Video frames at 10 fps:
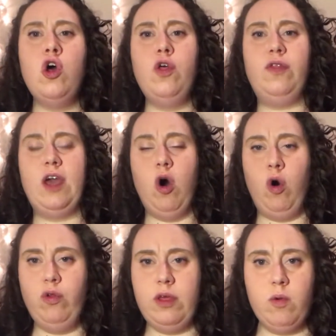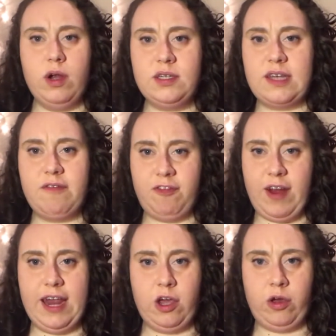the only words that
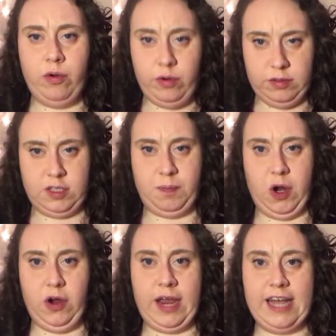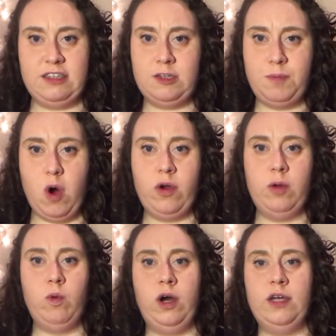Frank Gunzenberg had
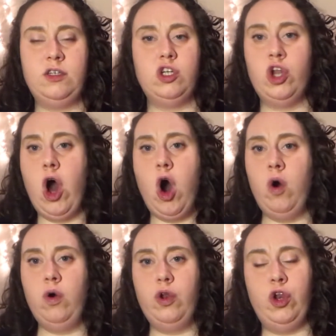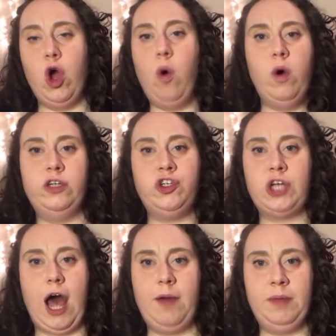spoken was, no one
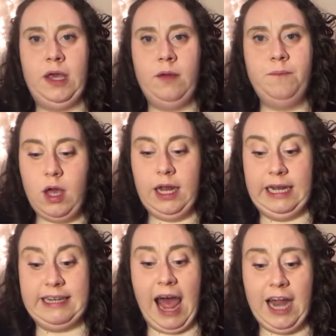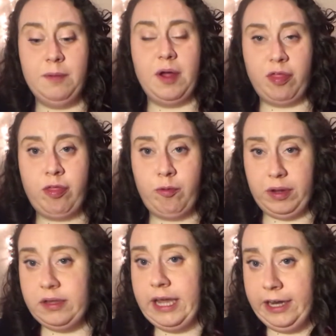shot me. And he died about
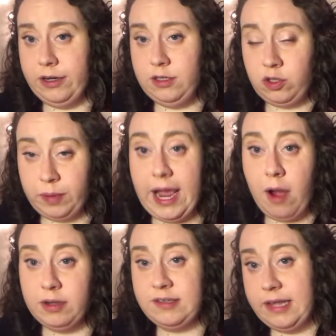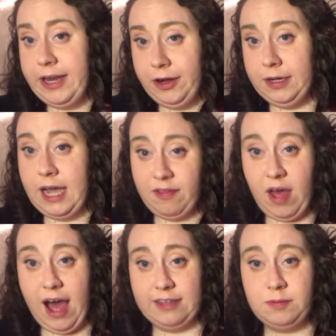3 hours later at the
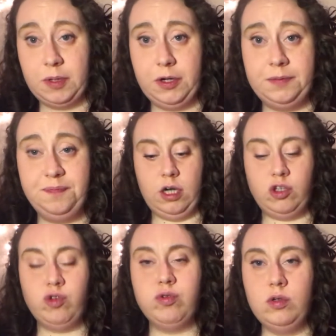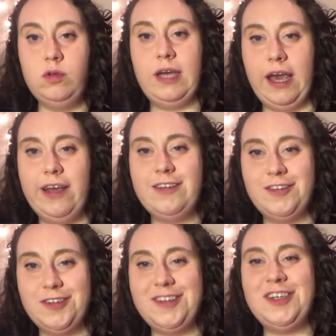hospital. A true
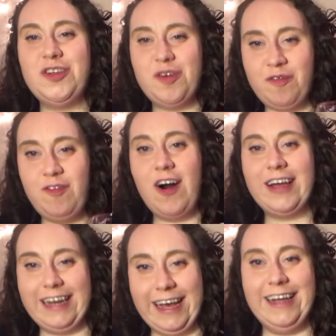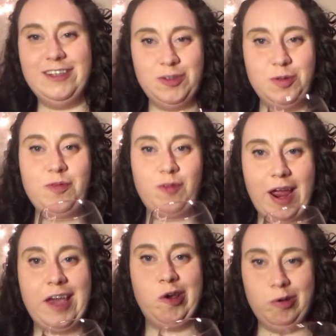gangster till the fucking end, dude.
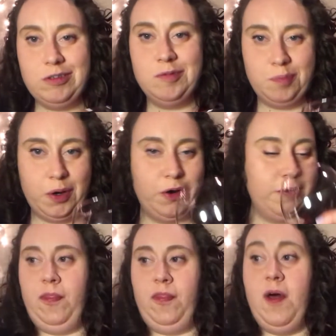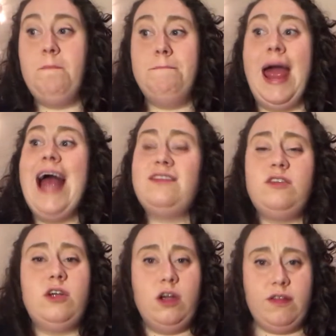Frank Gunzenberg. The
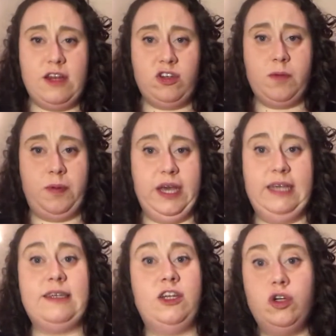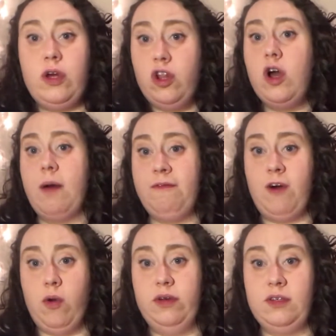massacre that took place, and you can look up
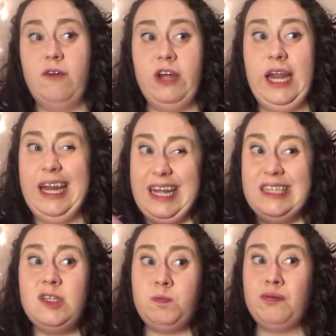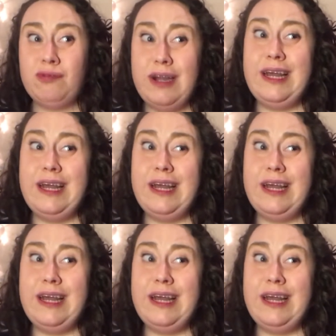photos of it, it is pretty